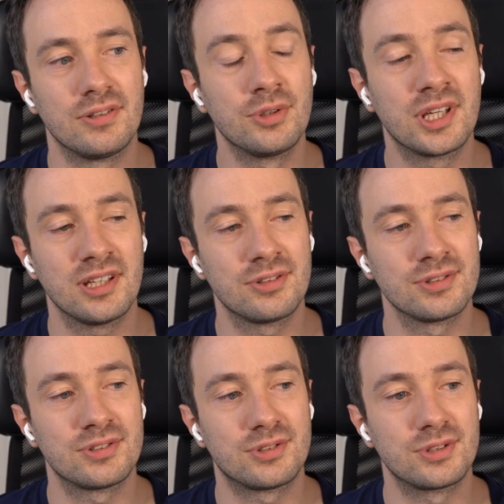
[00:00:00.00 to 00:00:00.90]
you can't
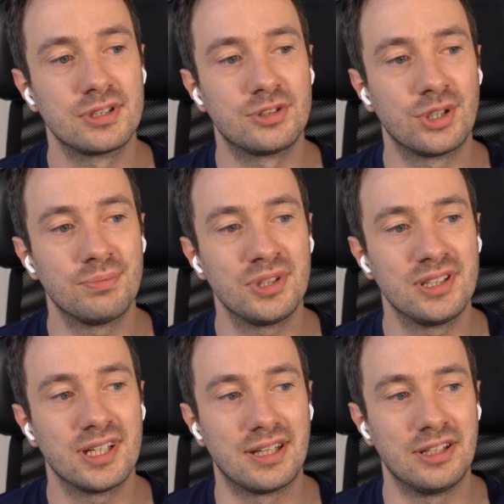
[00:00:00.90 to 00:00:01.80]
just jump in
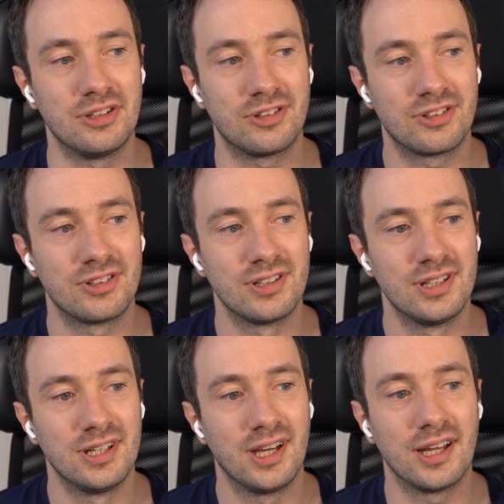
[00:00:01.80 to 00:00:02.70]
that niche
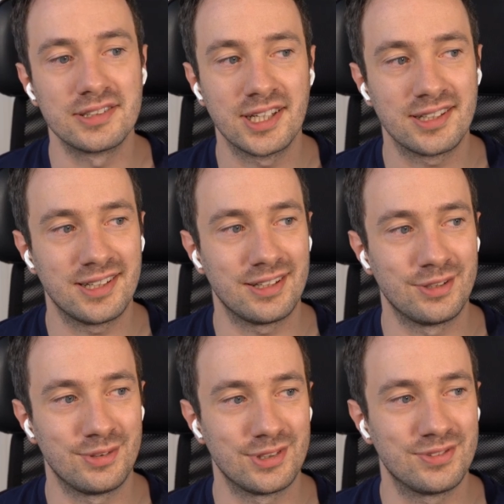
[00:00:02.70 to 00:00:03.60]
and get that
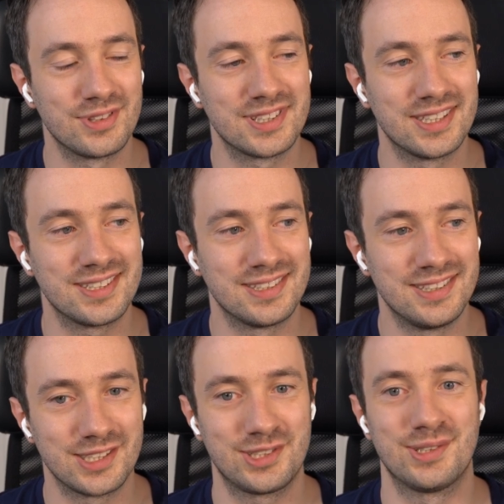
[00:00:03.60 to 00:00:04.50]
level of success at
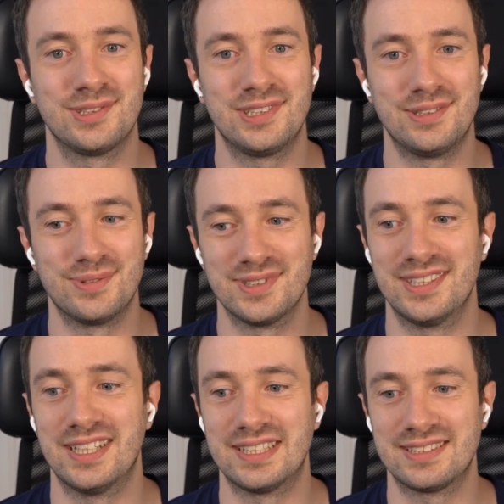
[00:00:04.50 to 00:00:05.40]
DR30 with
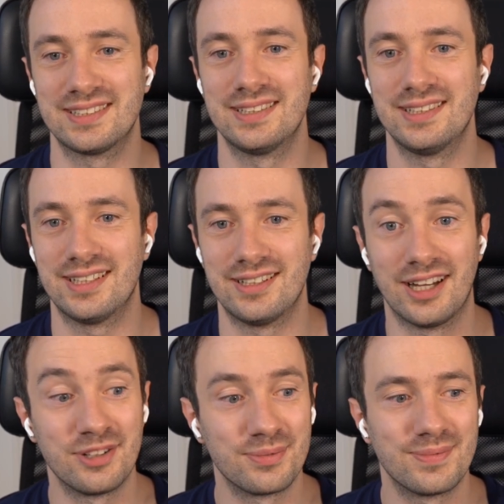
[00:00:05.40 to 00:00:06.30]
that,
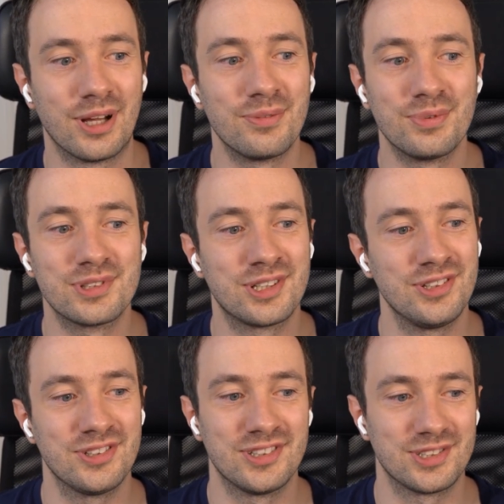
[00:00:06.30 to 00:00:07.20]
and with
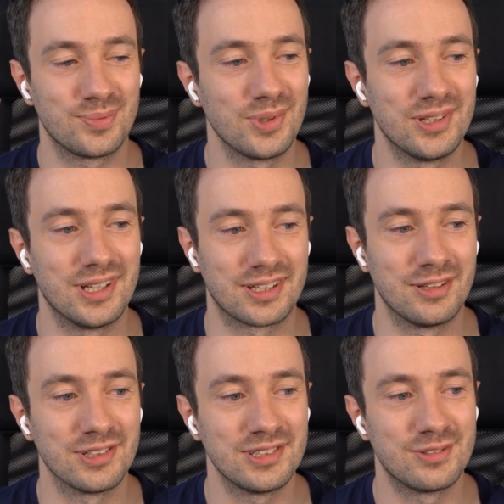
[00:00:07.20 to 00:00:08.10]
content that's really like
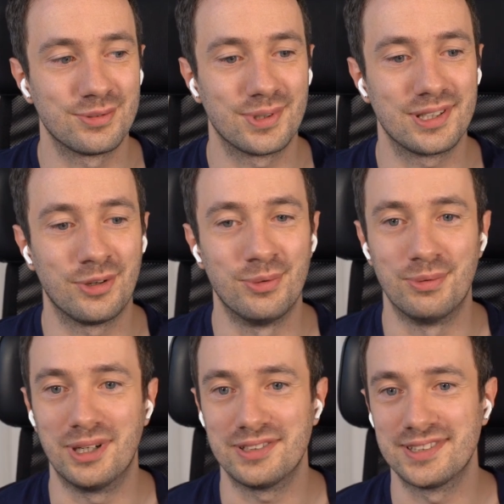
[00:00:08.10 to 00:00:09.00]
nothing to write home
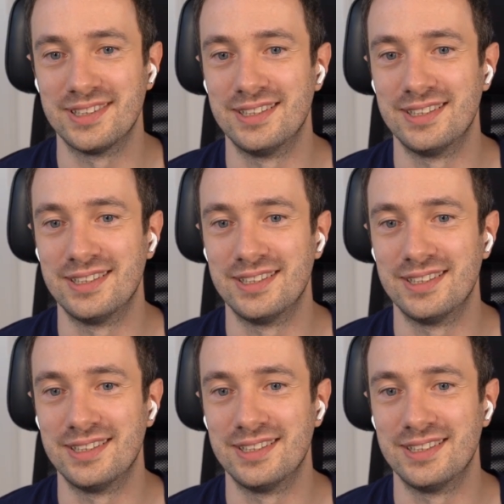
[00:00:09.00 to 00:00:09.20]
about.